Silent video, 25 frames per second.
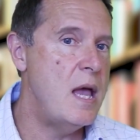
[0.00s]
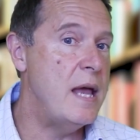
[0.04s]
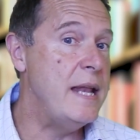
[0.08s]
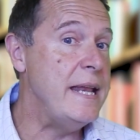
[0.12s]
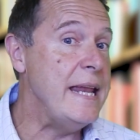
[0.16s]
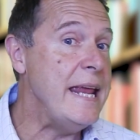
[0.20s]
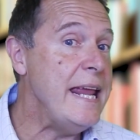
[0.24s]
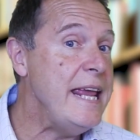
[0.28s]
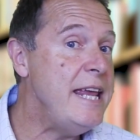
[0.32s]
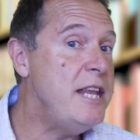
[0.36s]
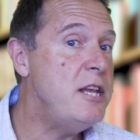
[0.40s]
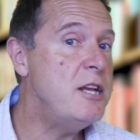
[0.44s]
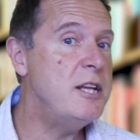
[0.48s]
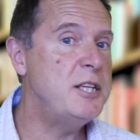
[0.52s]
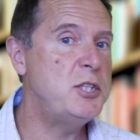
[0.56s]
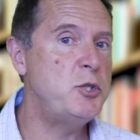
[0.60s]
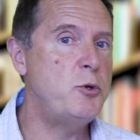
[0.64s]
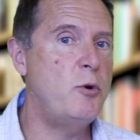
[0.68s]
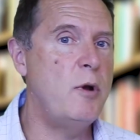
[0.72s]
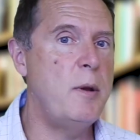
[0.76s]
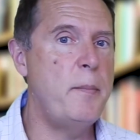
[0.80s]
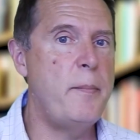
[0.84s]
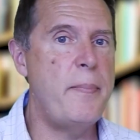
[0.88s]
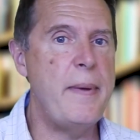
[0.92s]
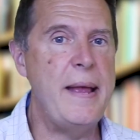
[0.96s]
An
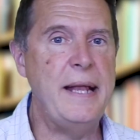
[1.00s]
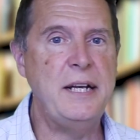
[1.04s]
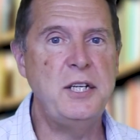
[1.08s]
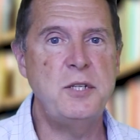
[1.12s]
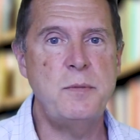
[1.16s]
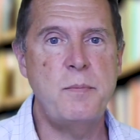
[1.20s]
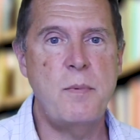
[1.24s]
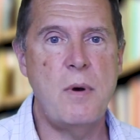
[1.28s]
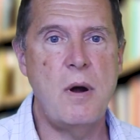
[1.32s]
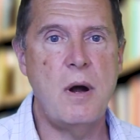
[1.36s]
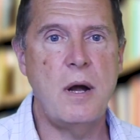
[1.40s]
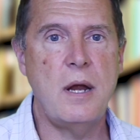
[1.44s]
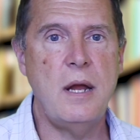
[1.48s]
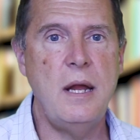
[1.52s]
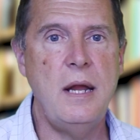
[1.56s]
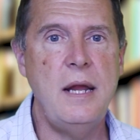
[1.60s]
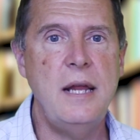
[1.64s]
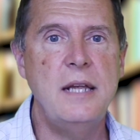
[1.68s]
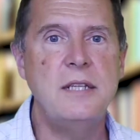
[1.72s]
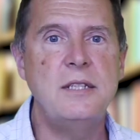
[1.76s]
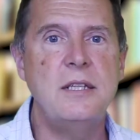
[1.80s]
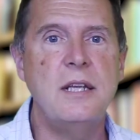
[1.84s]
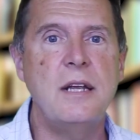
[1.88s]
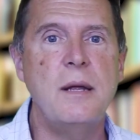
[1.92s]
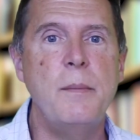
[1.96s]
industry
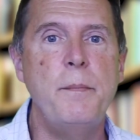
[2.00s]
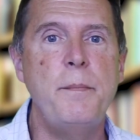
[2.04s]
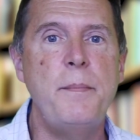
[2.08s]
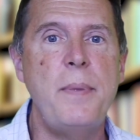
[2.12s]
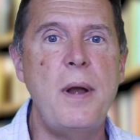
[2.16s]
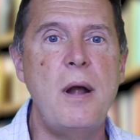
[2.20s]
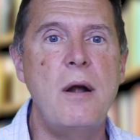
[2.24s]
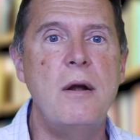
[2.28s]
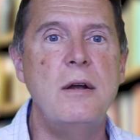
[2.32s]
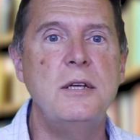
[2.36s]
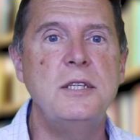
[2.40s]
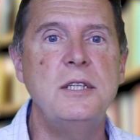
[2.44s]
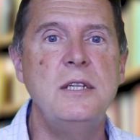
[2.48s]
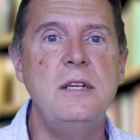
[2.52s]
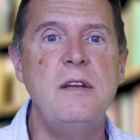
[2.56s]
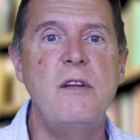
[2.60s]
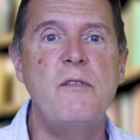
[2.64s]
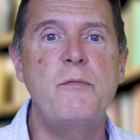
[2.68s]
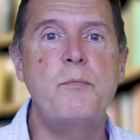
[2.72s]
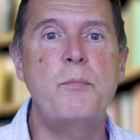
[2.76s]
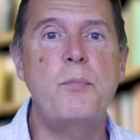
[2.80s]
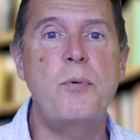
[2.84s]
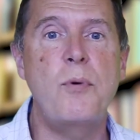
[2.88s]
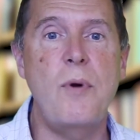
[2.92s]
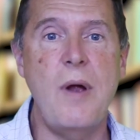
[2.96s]
benchmarking is the comparison
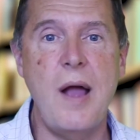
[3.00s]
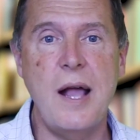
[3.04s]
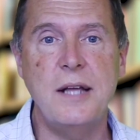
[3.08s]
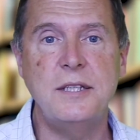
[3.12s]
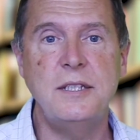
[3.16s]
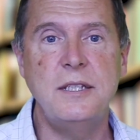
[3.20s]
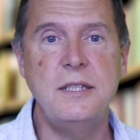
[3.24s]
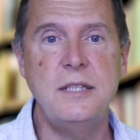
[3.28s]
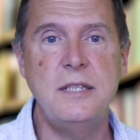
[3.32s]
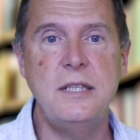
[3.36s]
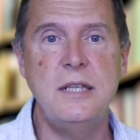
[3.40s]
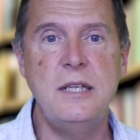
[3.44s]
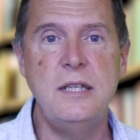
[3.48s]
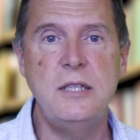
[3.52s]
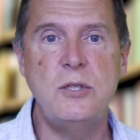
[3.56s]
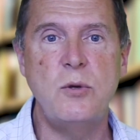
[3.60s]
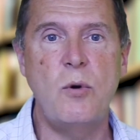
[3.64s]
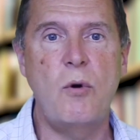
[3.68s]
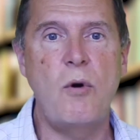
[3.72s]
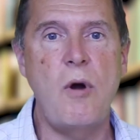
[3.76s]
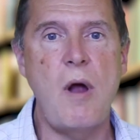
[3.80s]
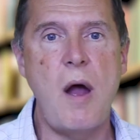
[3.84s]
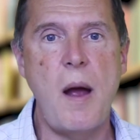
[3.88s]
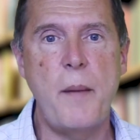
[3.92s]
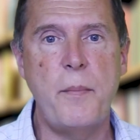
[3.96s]
of processes
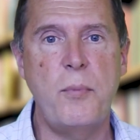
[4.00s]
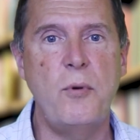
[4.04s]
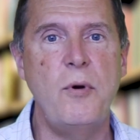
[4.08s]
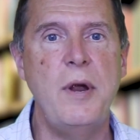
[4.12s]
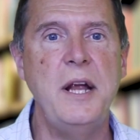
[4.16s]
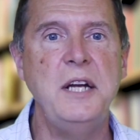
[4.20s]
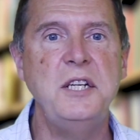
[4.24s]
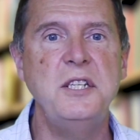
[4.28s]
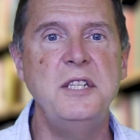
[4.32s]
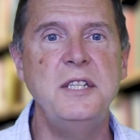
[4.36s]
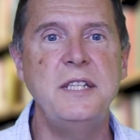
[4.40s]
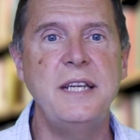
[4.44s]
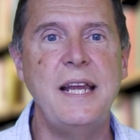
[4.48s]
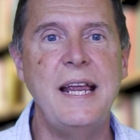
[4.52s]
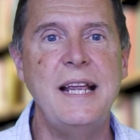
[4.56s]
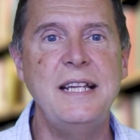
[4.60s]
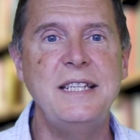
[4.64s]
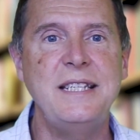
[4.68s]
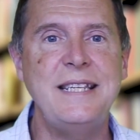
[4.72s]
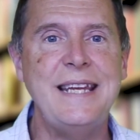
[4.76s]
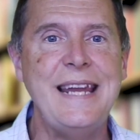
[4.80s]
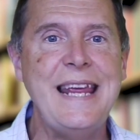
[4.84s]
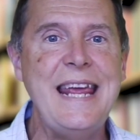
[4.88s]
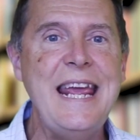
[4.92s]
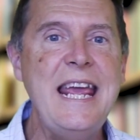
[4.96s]
or operations
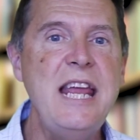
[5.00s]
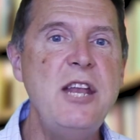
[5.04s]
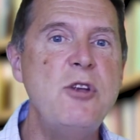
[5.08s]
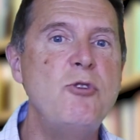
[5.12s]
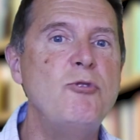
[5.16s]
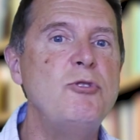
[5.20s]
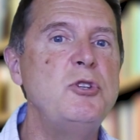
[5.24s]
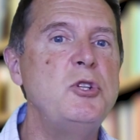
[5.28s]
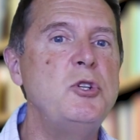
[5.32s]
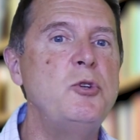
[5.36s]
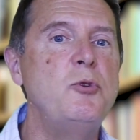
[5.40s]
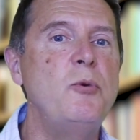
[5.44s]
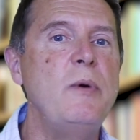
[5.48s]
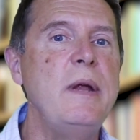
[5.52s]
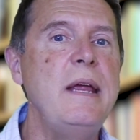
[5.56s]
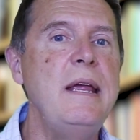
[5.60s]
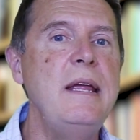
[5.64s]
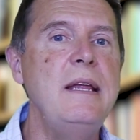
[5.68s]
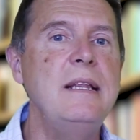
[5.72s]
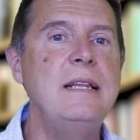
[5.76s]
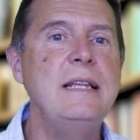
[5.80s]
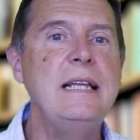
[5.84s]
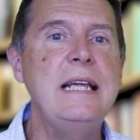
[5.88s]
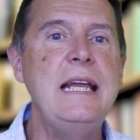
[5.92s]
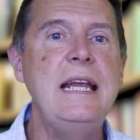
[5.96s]
against
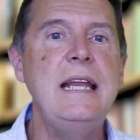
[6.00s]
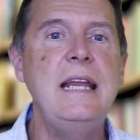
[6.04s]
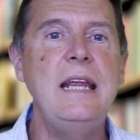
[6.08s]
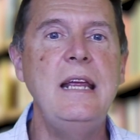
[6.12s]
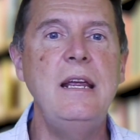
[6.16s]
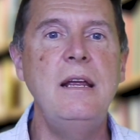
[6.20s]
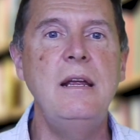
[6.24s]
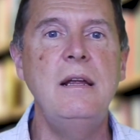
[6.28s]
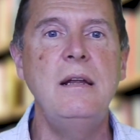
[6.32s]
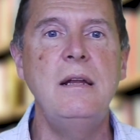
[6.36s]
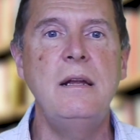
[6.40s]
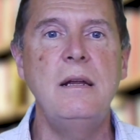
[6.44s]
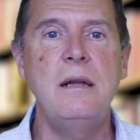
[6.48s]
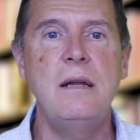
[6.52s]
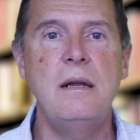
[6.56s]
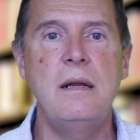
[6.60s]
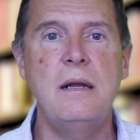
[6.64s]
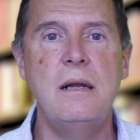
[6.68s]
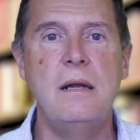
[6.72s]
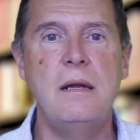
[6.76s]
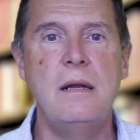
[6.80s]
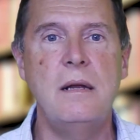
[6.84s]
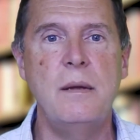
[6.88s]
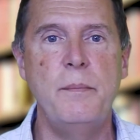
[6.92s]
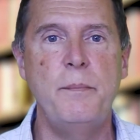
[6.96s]
industry-leading
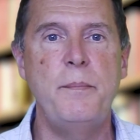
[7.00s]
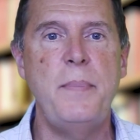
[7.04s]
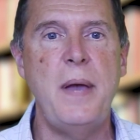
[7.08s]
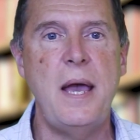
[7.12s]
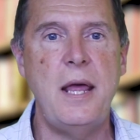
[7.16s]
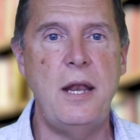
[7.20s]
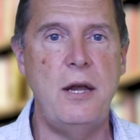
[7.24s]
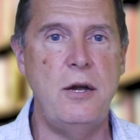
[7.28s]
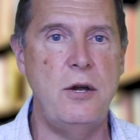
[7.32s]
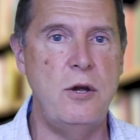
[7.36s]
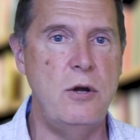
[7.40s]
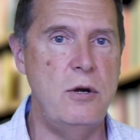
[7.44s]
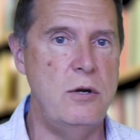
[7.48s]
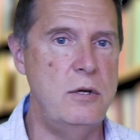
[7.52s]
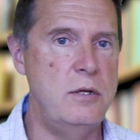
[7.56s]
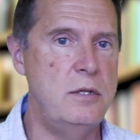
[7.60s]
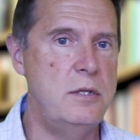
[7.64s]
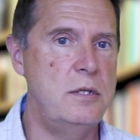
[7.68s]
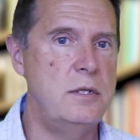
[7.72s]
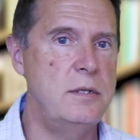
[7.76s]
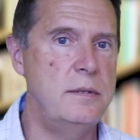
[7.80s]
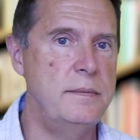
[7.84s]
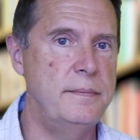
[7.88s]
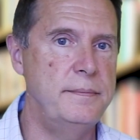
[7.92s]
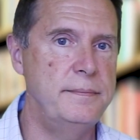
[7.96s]

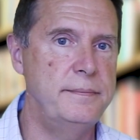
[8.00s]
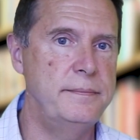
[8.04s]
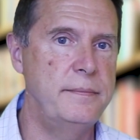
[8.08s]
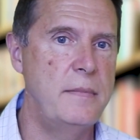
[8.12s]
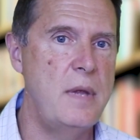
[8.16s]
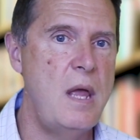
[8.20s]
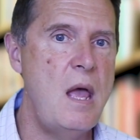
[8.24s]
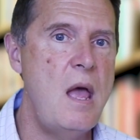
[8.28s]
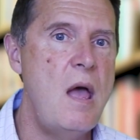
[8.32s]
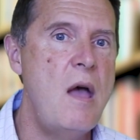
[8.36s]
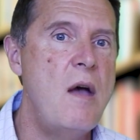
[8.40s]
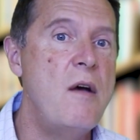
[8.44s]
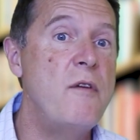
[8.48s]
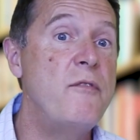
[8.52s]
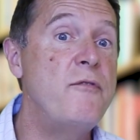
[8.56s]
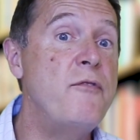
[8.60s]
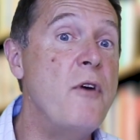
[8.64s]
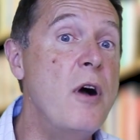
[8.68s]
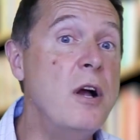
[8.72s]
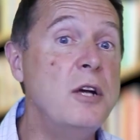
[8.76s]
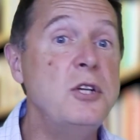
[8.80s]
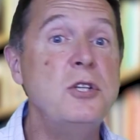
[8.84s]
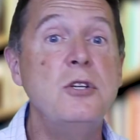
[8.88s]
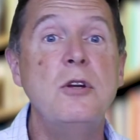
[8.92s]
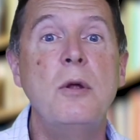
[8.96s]
competitors.
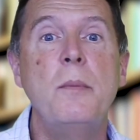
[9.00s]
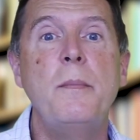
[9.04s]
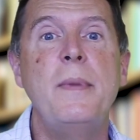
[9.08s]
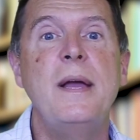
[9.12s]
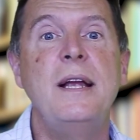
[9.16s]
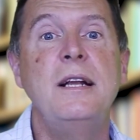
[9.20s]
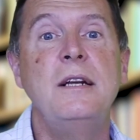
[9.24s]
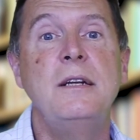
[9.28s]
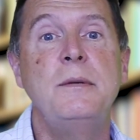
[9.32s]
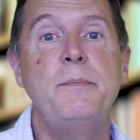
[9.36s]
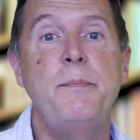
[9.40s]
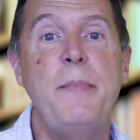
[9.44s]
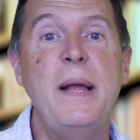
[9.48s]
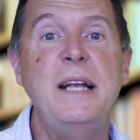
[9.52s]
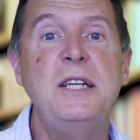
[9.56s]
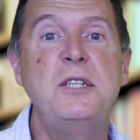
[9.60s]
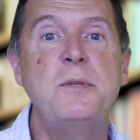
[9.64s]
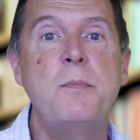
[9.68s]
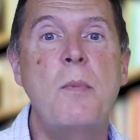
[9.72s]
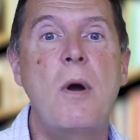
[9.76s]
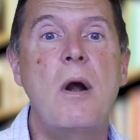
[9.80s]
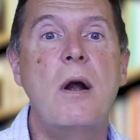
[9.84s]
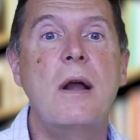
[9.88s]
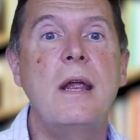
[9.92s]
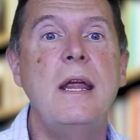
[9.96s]
Functional
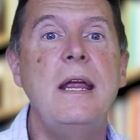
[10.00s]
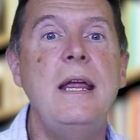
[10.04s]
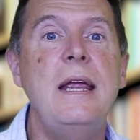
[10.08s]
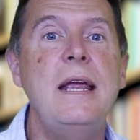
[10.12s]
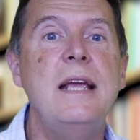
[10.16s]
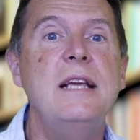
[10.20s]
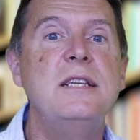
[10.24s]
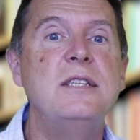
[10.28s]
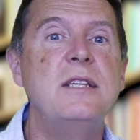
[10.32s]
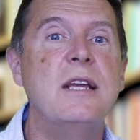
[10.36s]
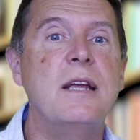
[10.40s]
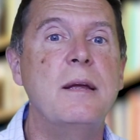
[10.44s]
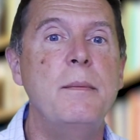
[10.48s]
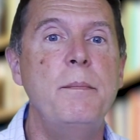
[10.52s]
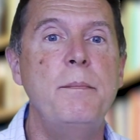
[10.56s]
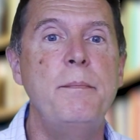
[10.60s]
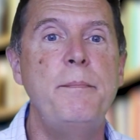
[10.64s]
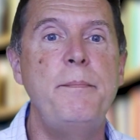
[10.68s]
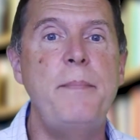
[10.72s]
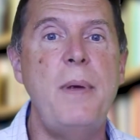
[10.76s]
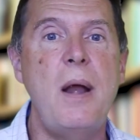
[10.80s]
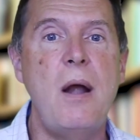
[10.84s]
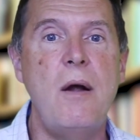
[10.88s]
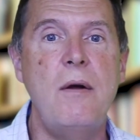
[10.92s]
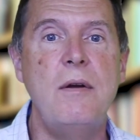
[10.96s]
benchmarking is the
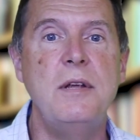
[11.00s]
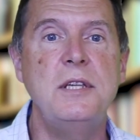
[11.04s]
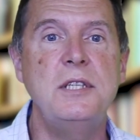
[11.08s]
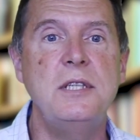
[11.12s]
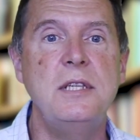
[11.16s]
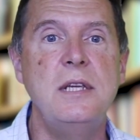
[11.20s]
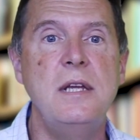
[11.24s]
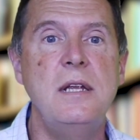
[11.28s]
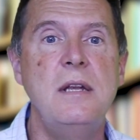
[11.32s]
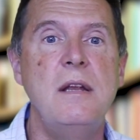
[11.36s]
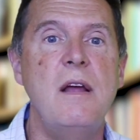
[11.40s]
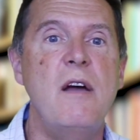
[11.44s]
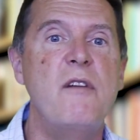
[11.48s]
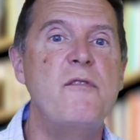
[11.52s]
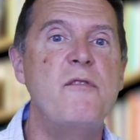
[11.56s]
comparison